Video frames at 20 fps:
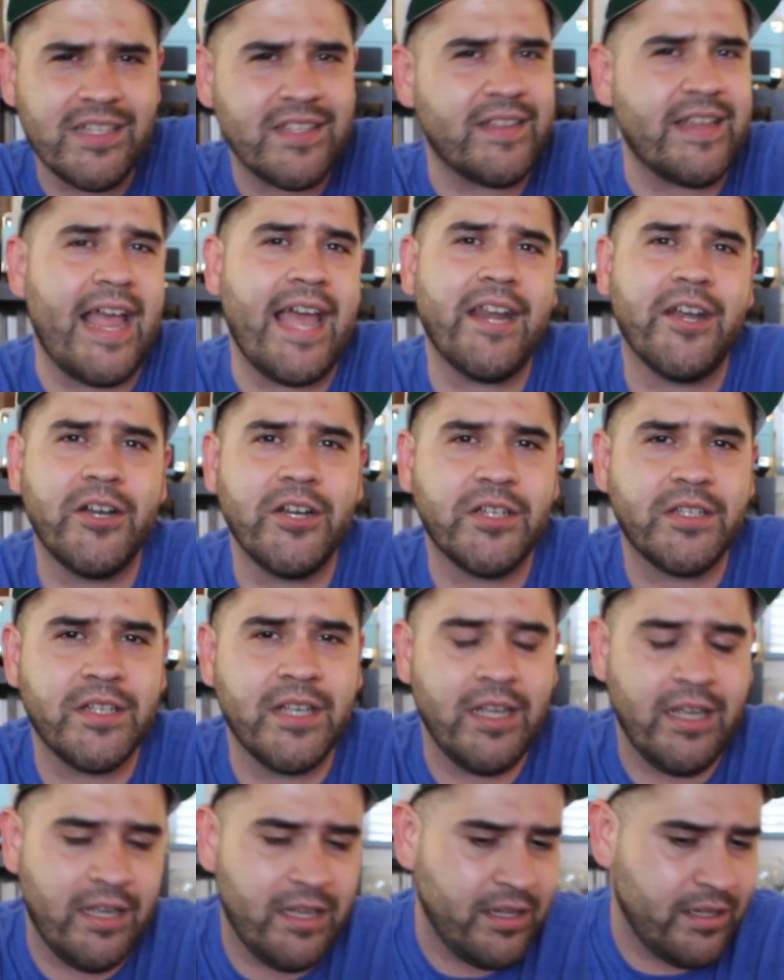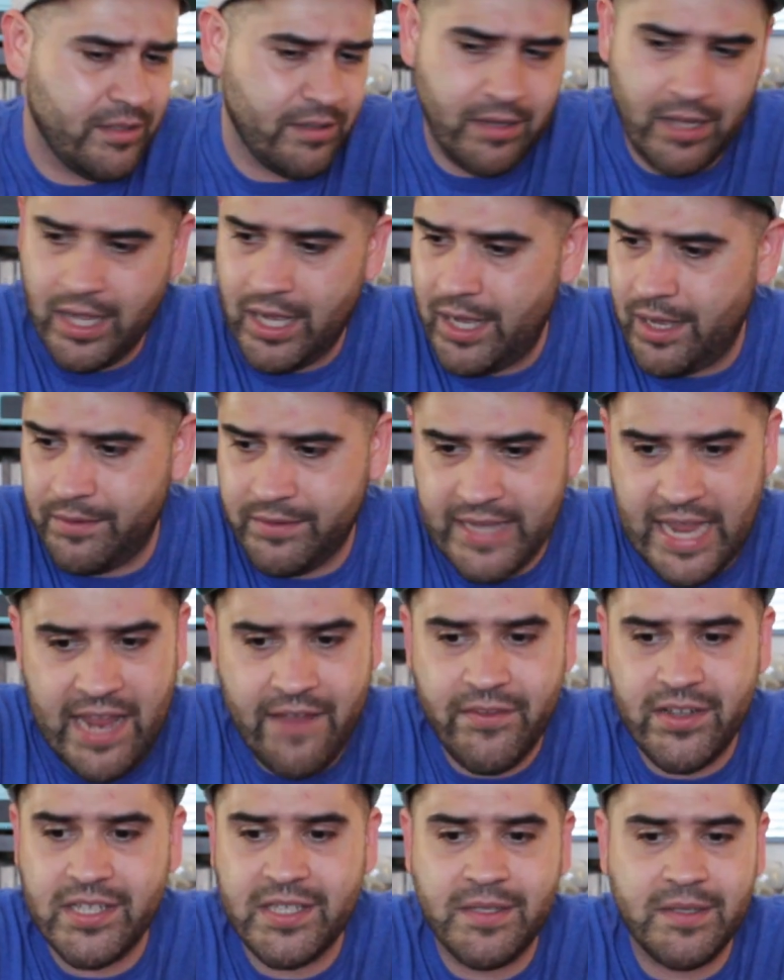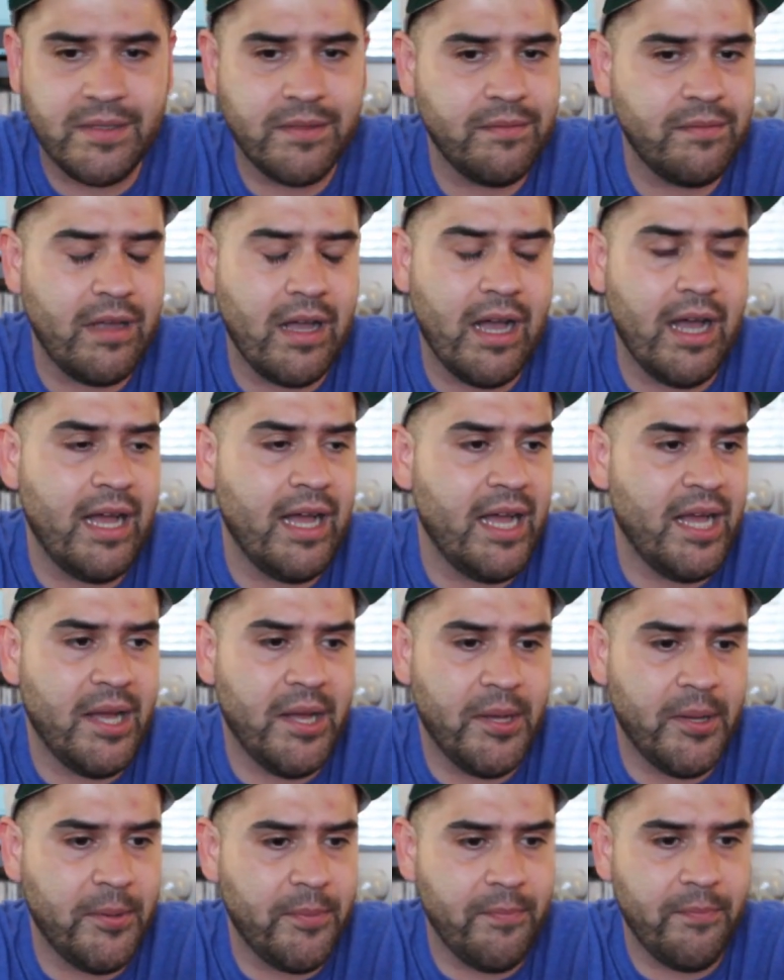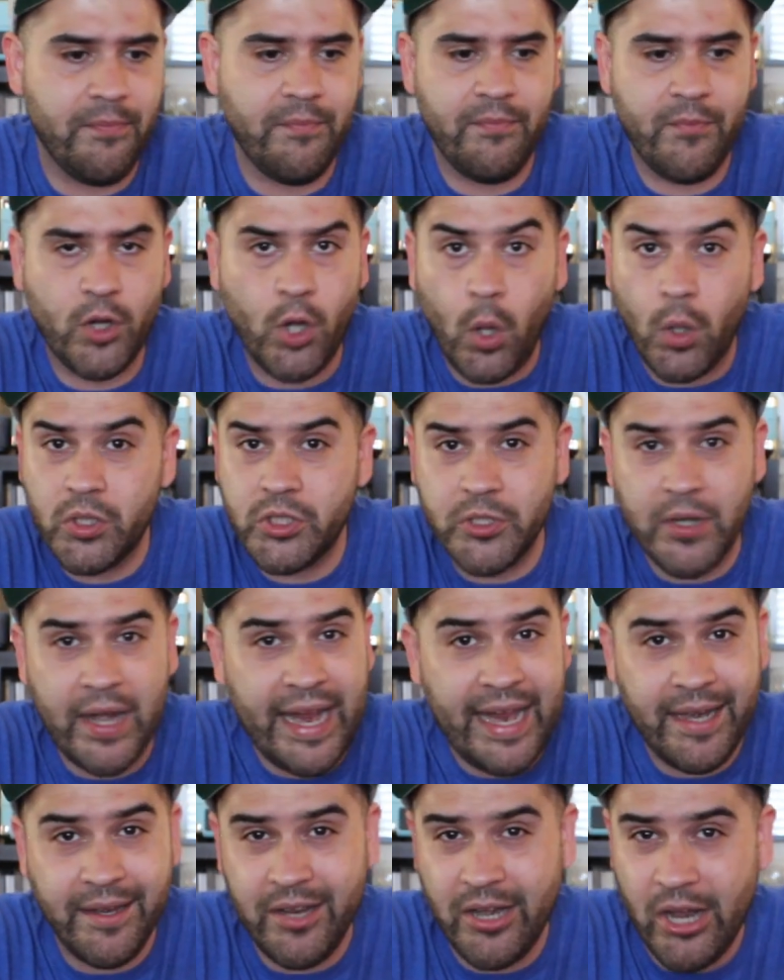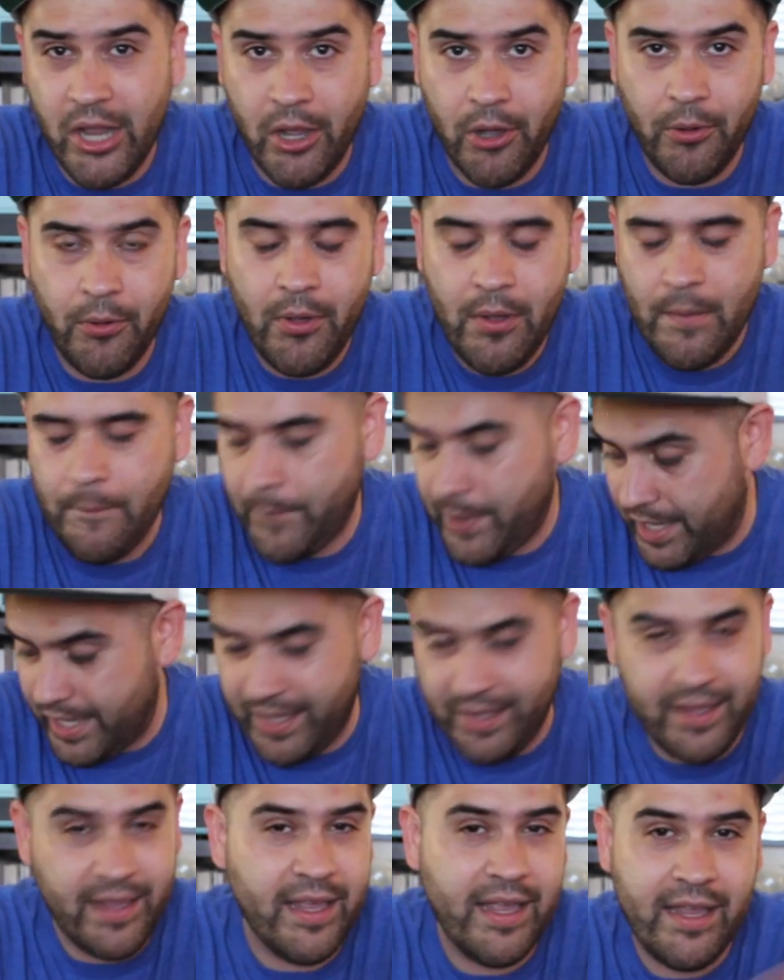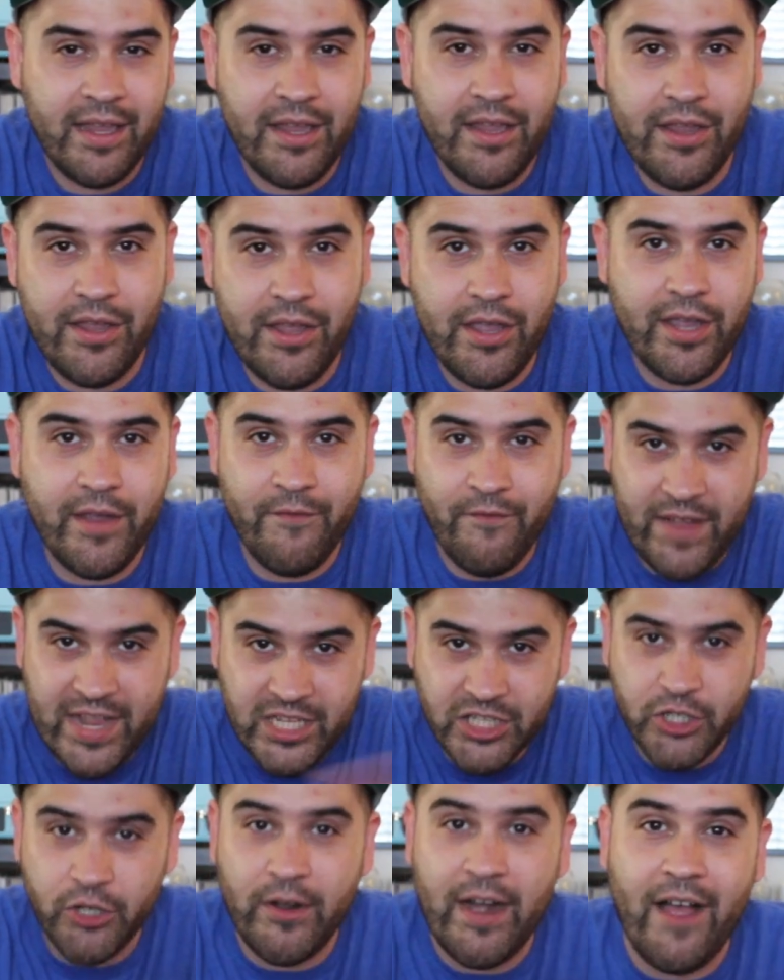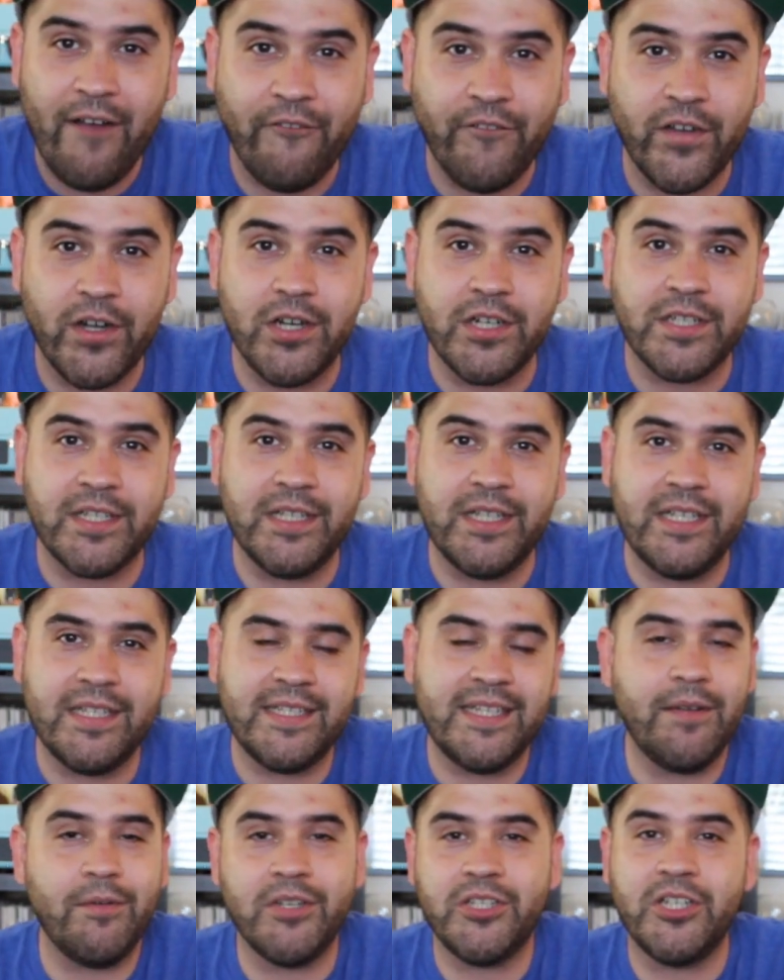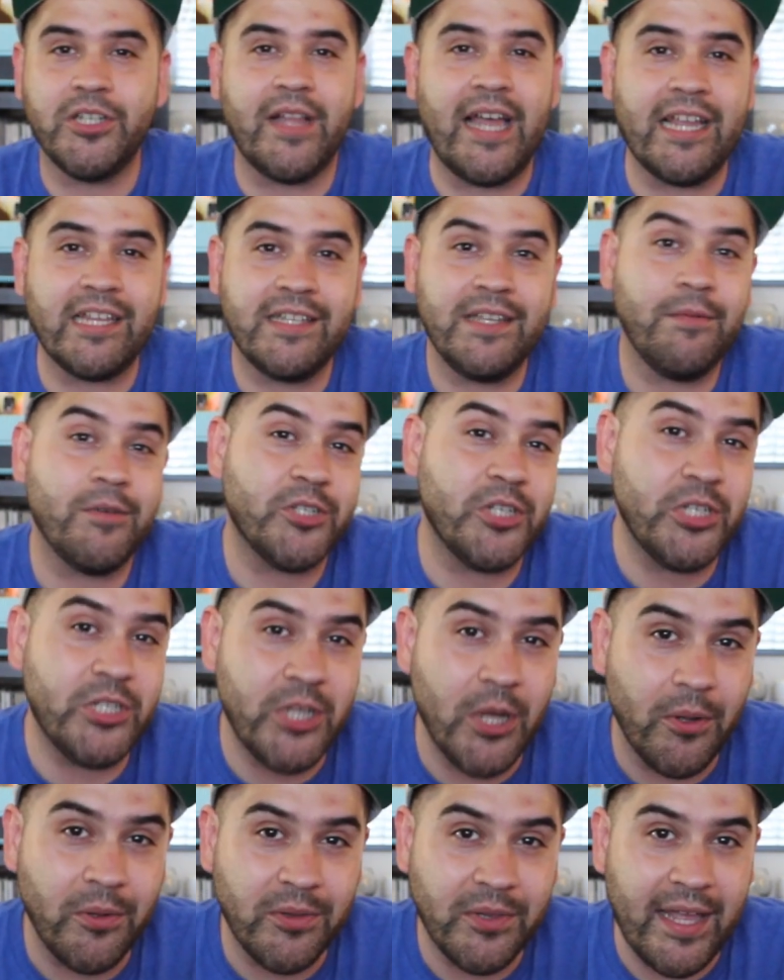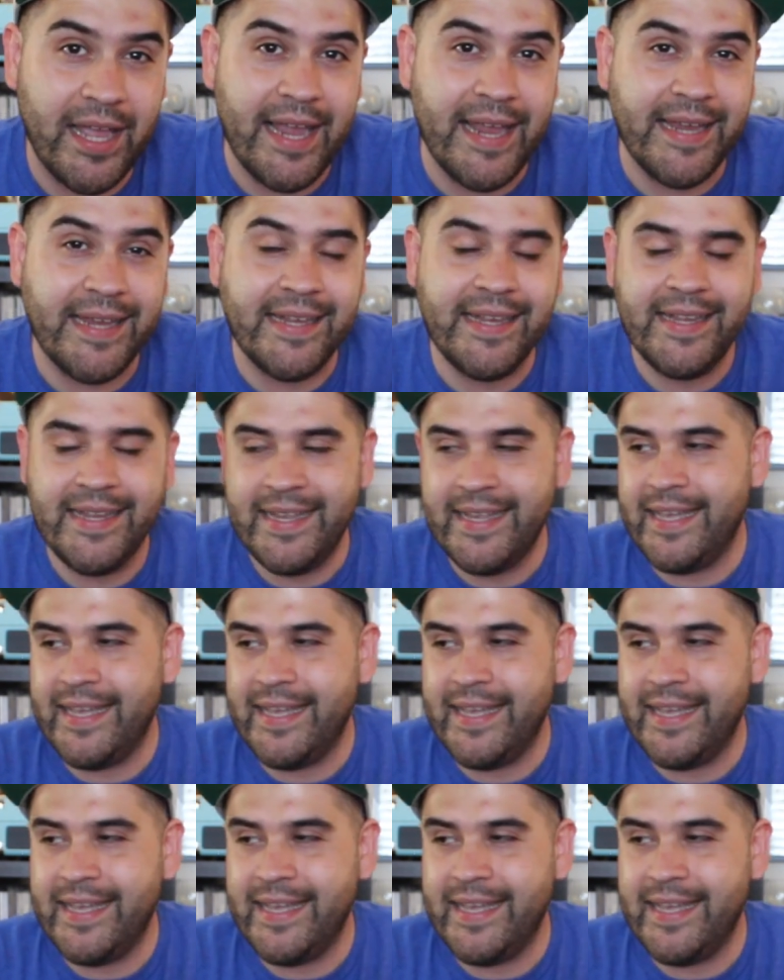standards, Davis, Coltrane, you know. But you can venture out first and see what you like, see what you don't like.